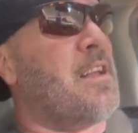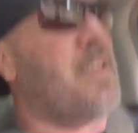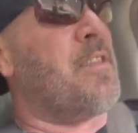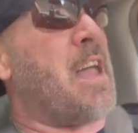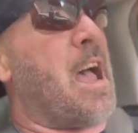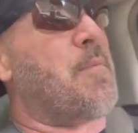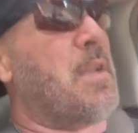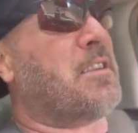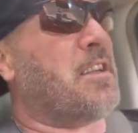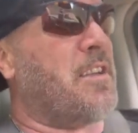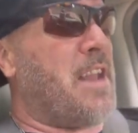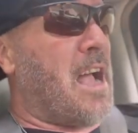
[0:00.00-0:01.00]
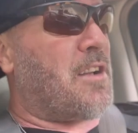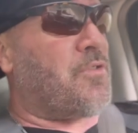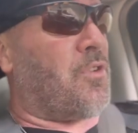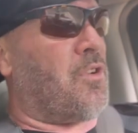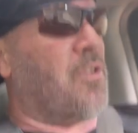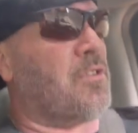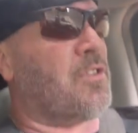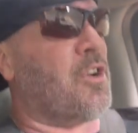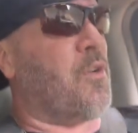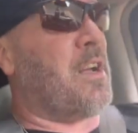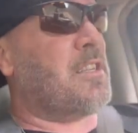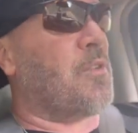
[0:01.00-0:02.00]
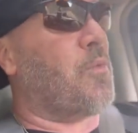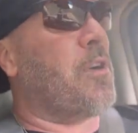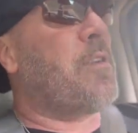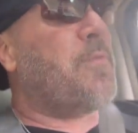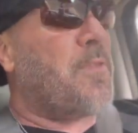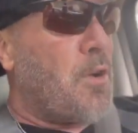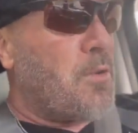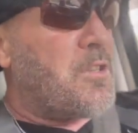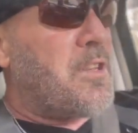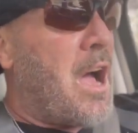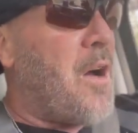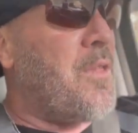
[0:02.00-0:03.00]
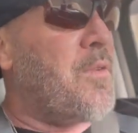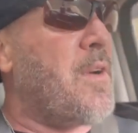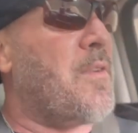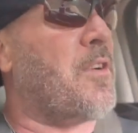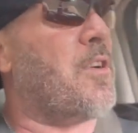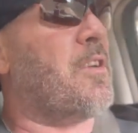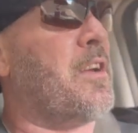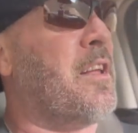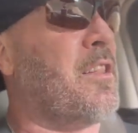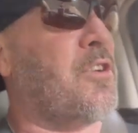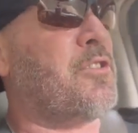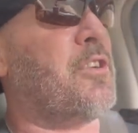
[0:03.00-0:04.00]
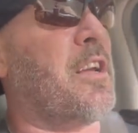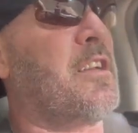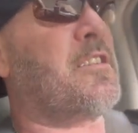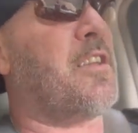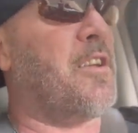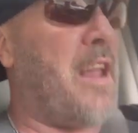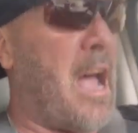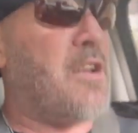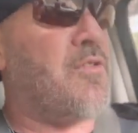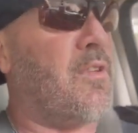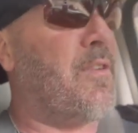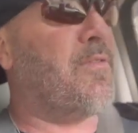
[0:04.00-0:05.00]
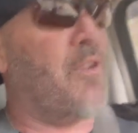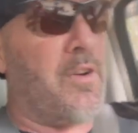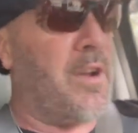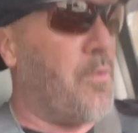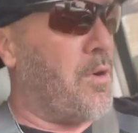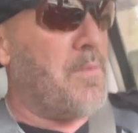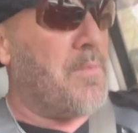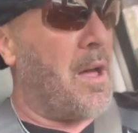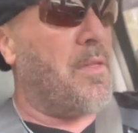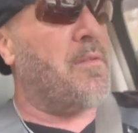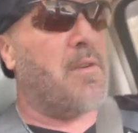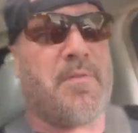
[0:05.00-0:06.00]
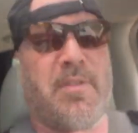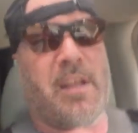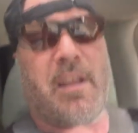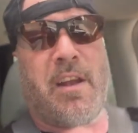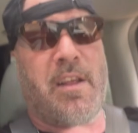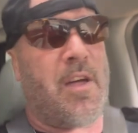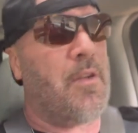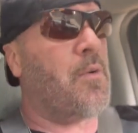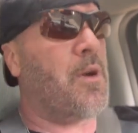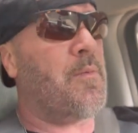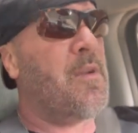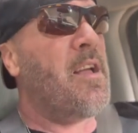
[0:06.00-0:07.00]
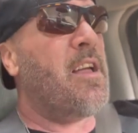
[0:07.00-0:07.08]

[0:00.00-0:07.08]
That makes it natural. So as the worm floats down the river, it looks like it's a naturally floating worm down the river like any other worm.